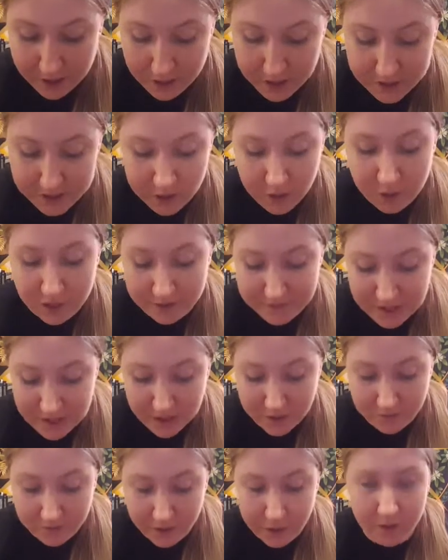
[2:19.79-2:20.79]
So you have to
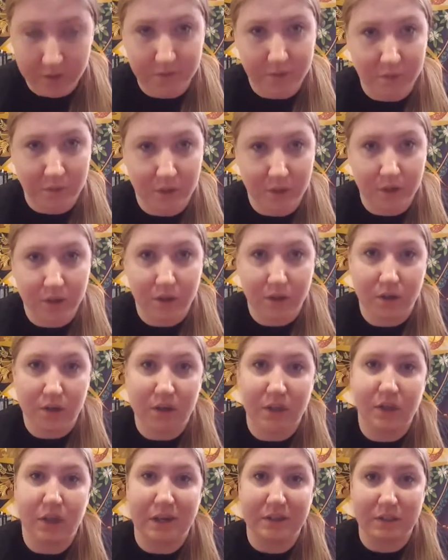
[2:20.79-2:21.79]
get very familiar
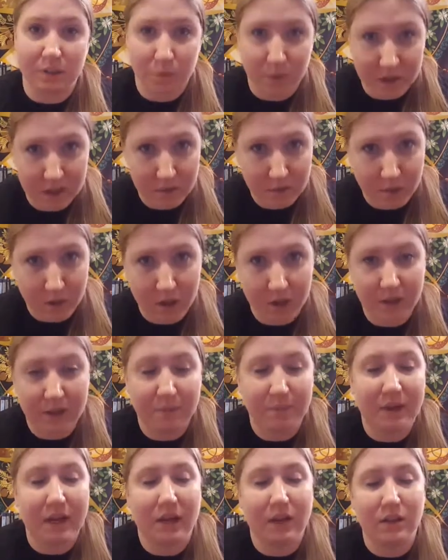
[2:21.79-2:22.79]
and you have to read the book,
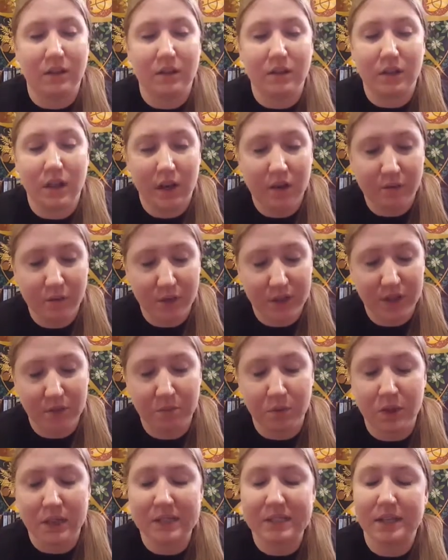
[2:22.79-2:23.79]
but I love what the
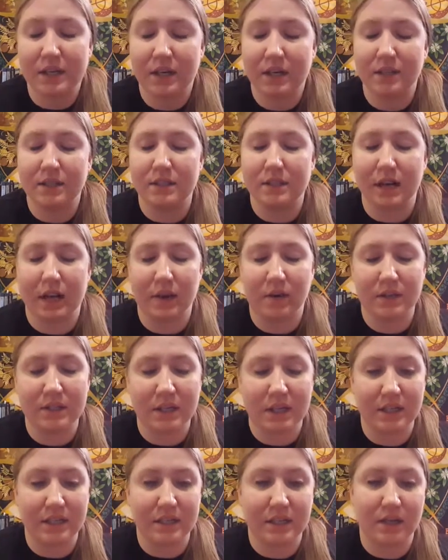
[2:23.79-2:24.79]
book says and how it
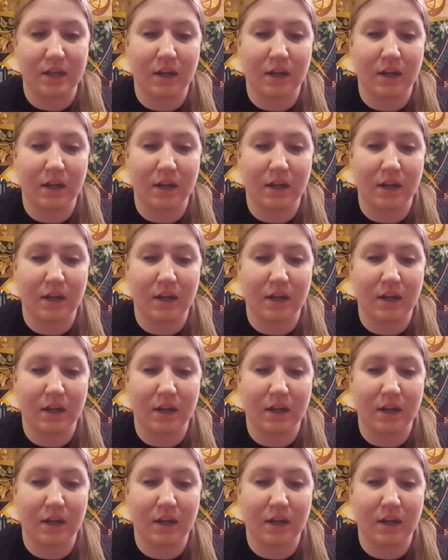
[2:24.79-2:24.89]
ties in.